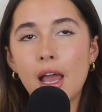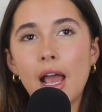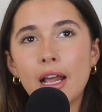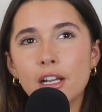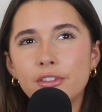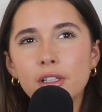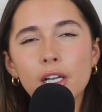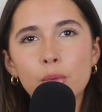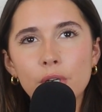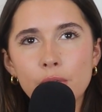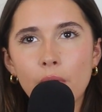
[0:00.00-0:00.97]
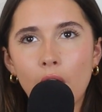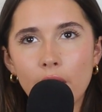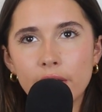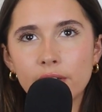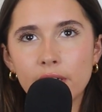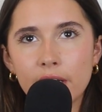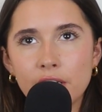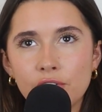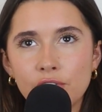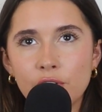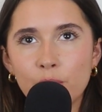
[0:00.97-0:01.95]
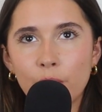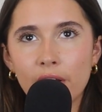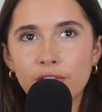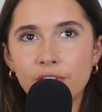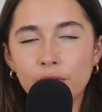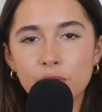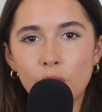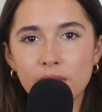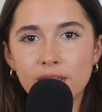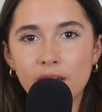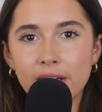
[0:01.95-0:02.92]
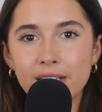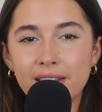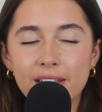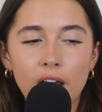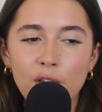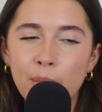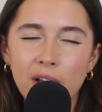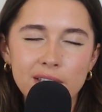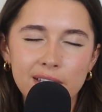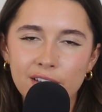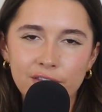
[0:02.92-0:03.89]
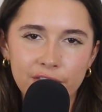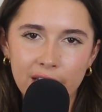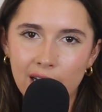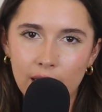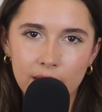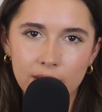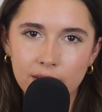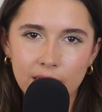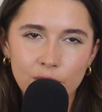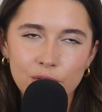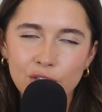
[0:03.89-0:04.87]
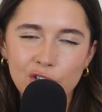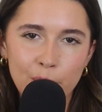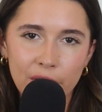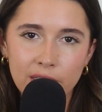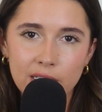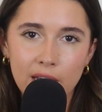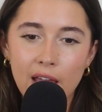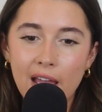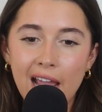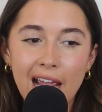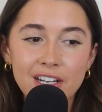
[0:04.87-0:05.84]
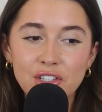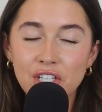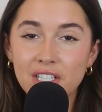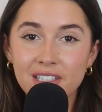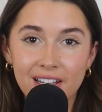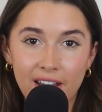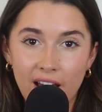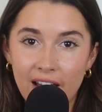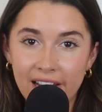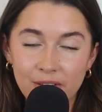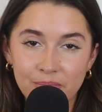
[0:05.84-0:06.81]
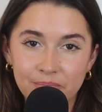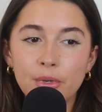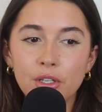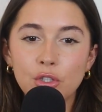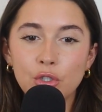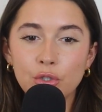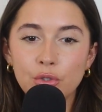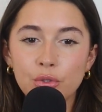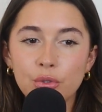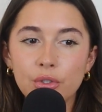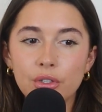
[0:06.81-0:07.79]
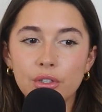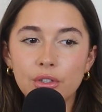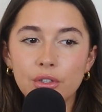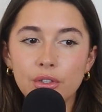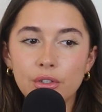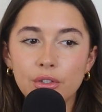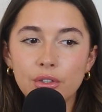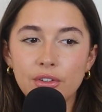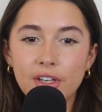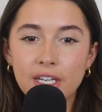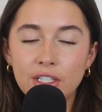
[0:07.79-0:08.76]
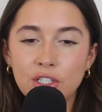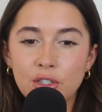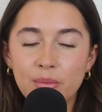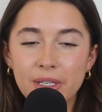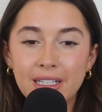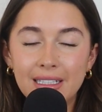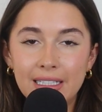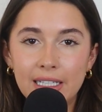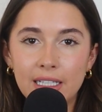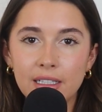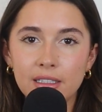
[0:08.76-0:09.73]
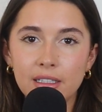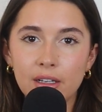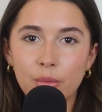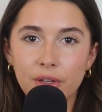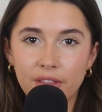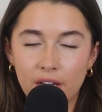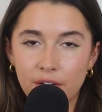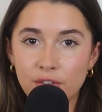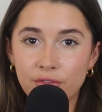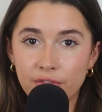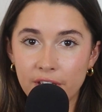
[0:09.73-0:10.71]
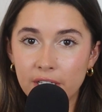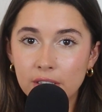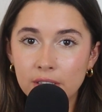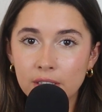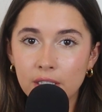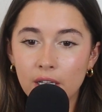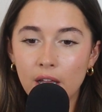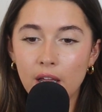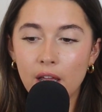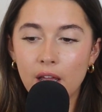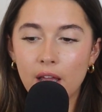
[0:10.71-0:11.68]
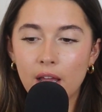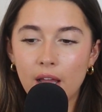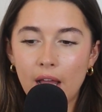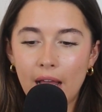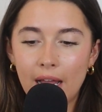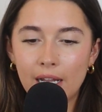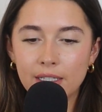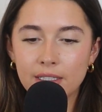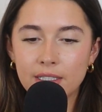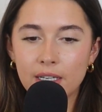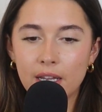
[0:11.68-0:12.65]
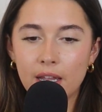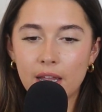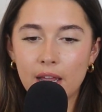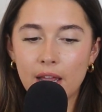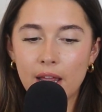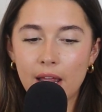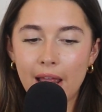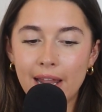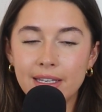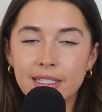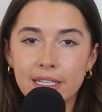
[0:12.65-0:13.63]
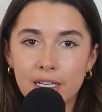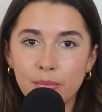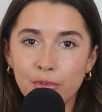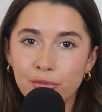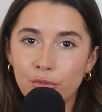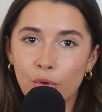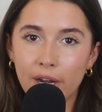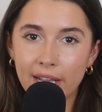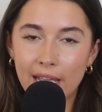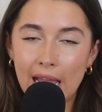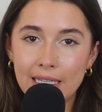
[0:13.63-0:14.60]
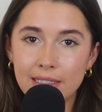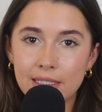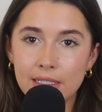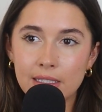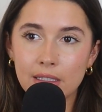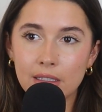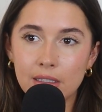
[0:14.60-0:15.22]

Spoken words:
And I feel like when you are in a relationship where it feels one-sided, the other person can feel it. They're not stupid. Energy doesn't lie, but you need to be clear with how you feel and end it before it gets